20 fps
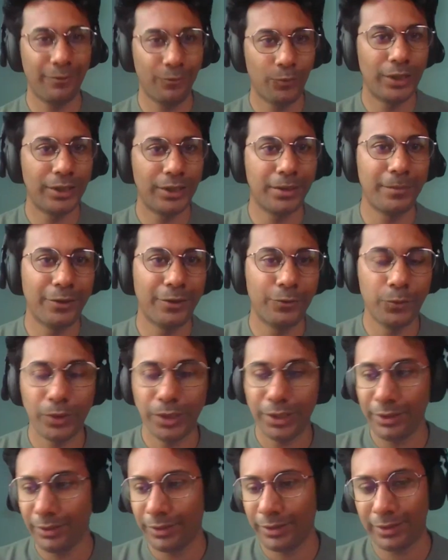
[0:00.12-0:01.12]
Welcome
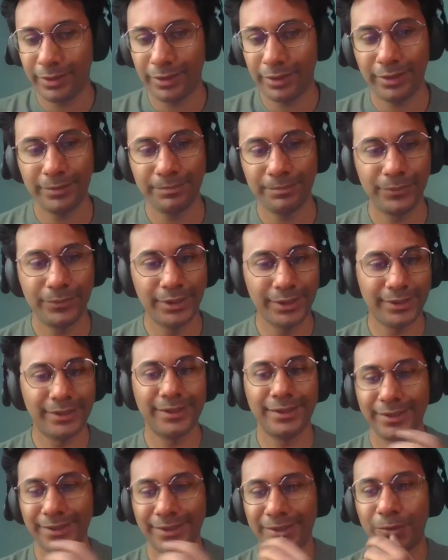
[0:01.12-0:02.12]
everyone. This
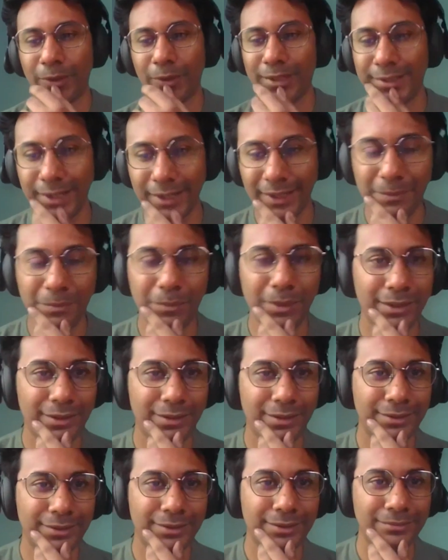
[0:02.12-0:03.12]
is 22nd May,
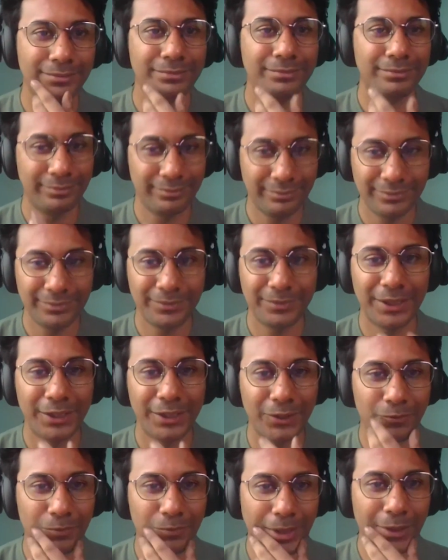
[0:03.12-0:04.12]
the Day
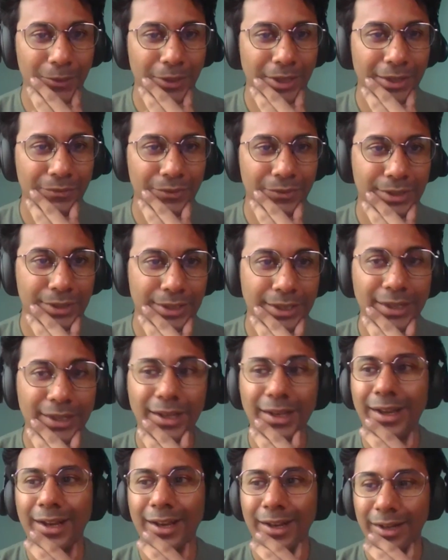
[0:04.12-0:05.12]
of Biodiversity.
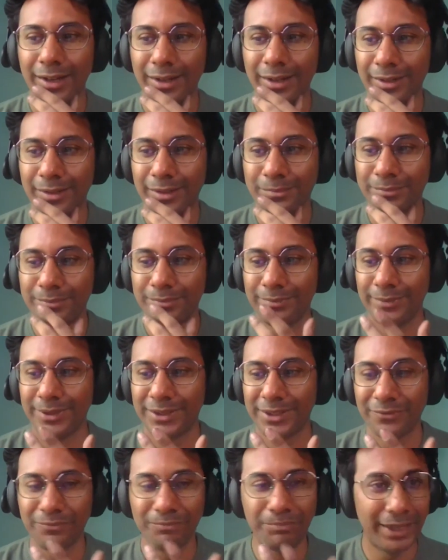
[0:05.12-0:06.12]

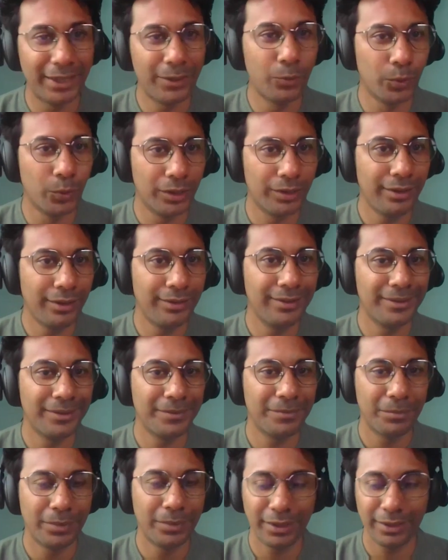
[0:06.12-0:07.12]
It's a big word,
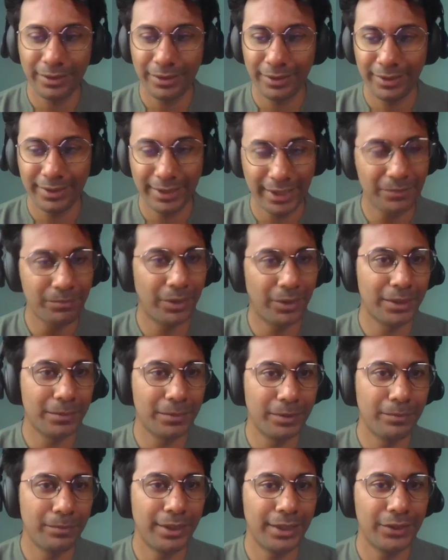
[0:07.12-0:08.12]
but it has
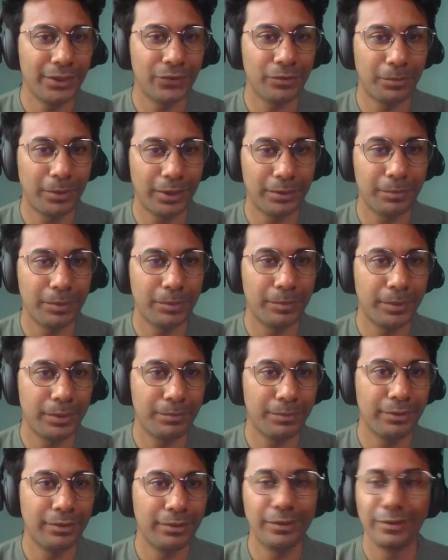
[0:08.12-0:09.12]
multiple meanings for multiple
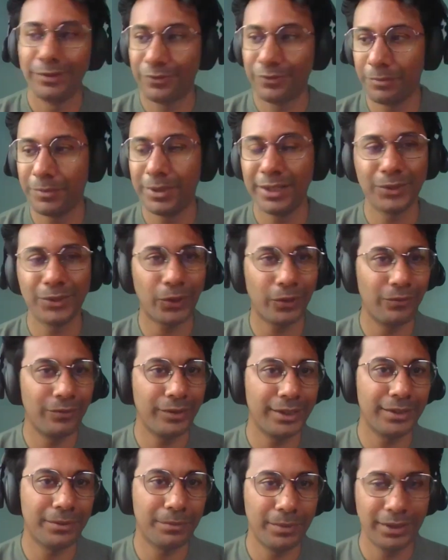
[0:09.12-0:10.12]
people. For me, it's
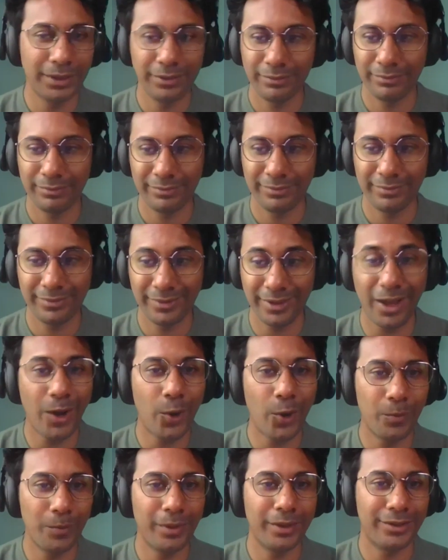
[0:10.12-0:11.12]
always been
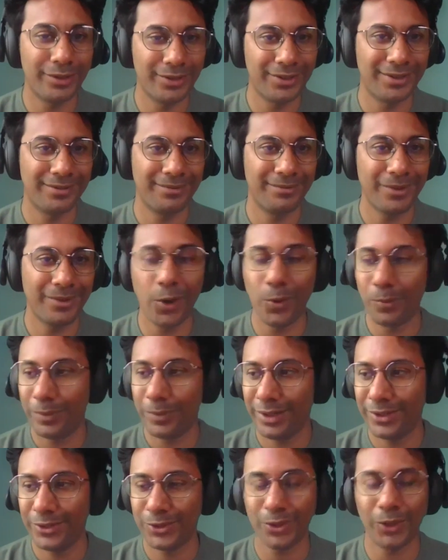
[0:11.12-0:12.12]
how
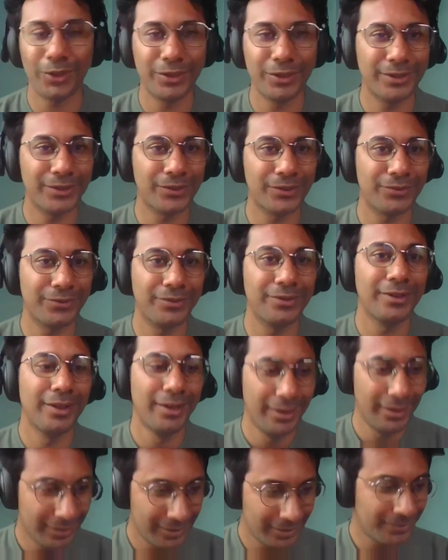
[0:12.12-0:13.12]
many genres of
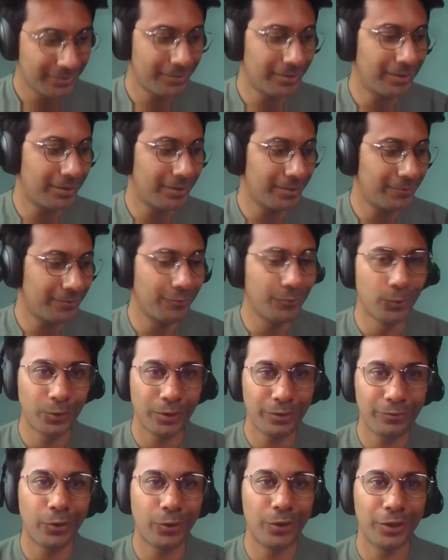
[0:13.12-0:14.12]

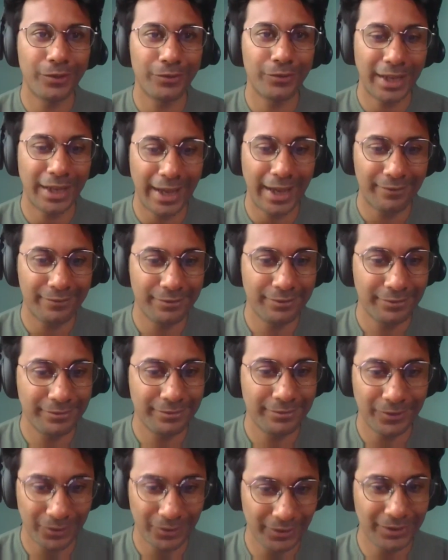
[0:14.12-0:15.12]
flora fauna we have
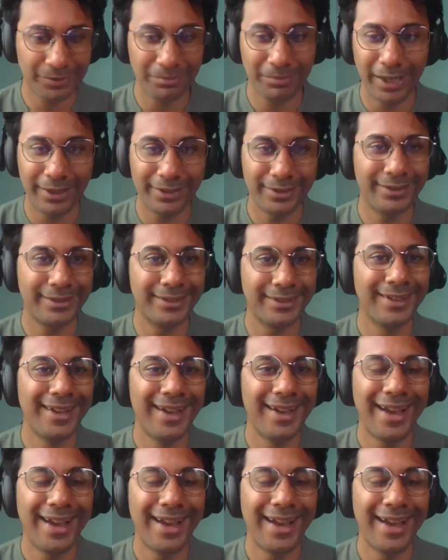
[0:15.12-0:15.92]
on this planet.